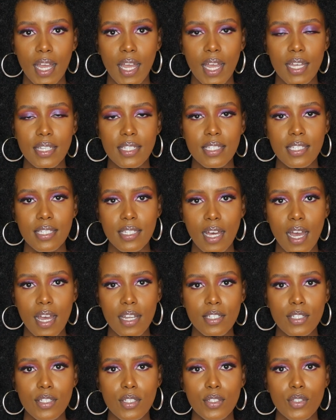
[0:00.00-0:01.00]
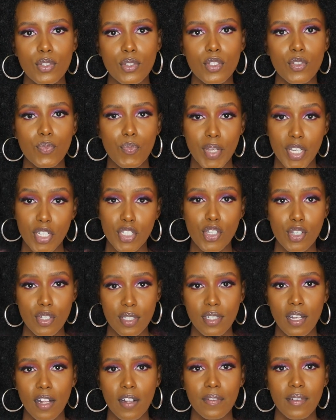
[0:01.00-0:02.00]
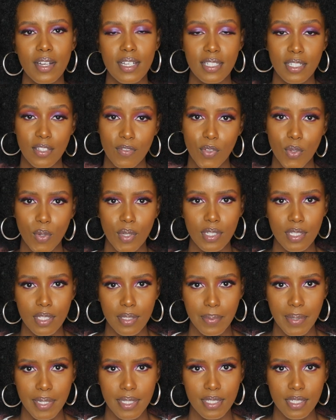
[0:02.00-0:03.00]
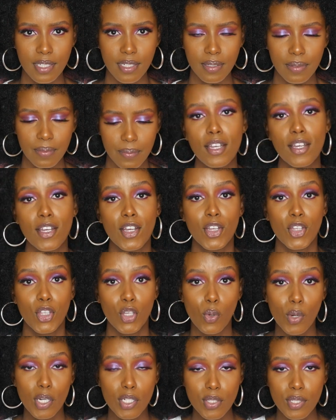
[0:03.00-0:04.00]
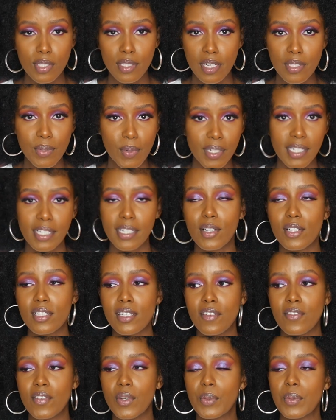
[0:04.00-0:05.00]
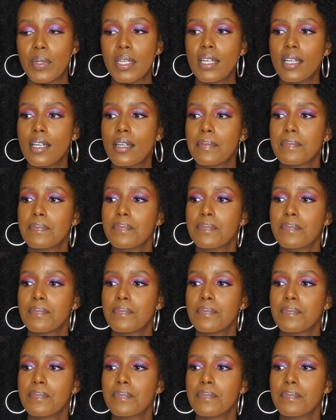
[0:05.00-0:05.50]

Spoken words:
and start to speak to yourself as if you are this person. You want to start working out every week.